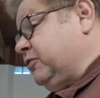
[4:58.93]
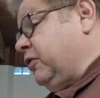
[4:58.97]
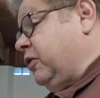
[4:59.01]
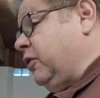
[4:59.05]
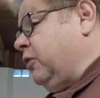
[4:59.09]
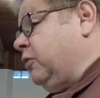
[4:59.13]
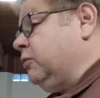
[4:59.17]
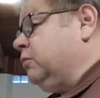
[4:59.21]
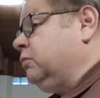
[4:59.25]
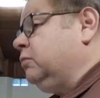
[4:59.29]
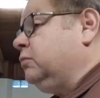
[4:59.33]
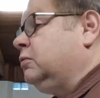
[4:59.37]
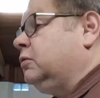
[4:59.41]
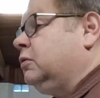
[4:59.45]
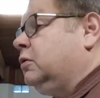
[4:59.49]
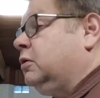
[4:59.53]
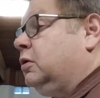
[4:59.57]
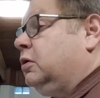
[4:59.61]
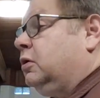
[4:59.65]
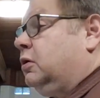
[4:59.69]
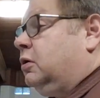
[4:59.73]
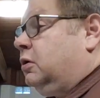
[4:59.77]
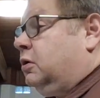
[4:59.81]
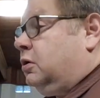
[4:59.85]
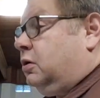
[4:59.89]
your own,
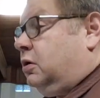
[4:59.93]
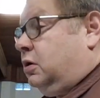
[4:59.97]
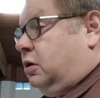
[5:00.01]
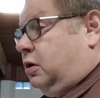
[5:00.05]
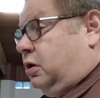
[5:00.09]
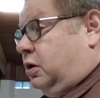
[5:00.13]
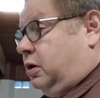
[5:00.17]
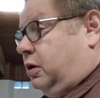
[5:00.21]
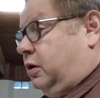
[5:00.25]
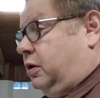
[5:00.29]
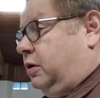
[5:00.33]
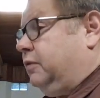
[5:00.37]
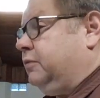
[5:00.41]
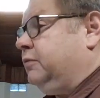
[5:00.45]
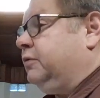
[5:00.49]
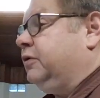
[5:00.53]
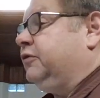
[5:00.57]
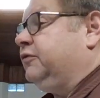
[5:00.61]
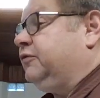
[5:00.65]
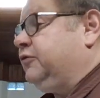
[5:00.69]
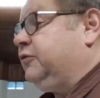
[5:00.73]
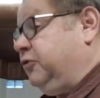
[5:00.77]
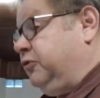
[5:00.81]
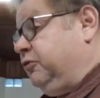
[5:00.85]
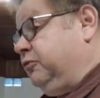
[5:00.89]

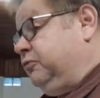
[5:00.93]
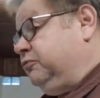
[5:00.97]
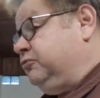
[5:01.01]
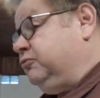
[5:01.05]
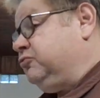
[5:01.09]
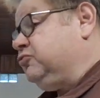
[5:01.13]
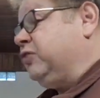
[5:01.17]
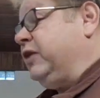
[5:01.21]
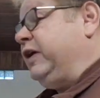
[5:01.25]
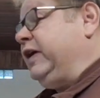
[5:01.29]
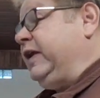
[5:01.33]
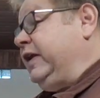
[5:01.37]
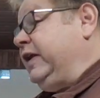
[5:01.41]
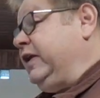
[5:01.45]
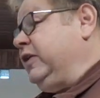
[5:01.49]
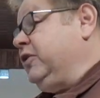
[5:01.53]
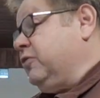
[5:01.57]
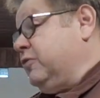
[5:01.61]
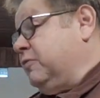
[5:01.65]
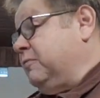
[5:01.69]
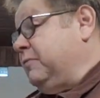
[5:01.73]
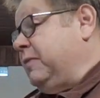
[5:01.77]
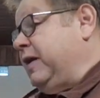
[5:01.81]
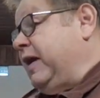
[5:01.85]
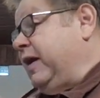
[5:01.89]
to treating
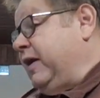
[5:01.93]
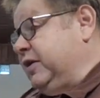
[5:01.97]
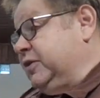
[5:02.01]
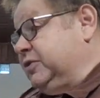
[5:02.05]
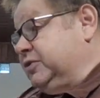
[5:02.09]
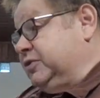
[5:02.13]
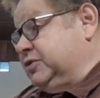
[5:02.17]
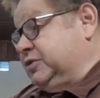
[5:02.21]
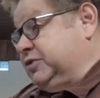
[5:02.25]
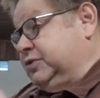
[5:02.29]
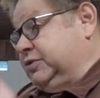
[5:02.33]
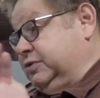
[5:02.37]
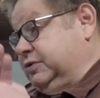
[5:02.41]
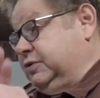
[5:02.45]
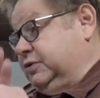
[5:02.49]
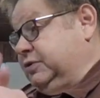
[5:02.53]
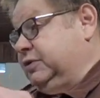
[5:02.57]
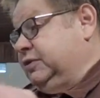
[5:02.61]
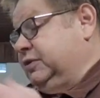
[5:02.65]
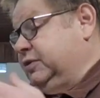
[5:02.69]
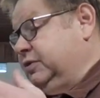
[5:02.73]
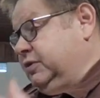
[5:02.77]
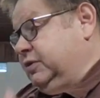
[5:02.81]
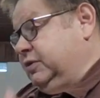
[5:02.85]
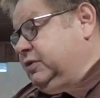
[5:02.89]
your marriage,
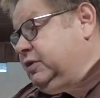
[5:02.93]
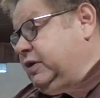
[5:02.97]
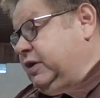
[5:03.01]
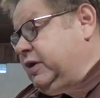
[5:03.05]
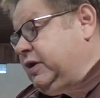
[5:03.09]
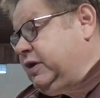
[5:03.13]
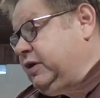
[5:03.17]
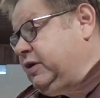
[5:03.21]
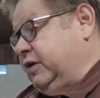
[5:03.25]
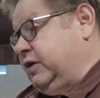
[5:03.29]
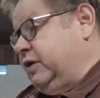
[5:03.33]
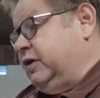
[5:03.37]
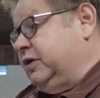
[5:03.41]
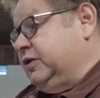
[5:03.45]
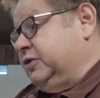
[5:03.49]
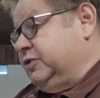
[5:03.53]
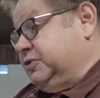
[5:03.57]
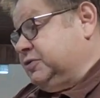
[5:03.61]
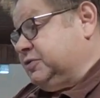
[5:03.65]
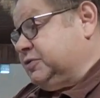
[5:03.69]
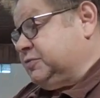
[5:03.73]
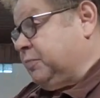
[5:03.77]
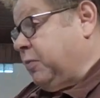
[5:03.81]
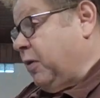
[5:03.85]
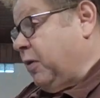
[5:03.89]
your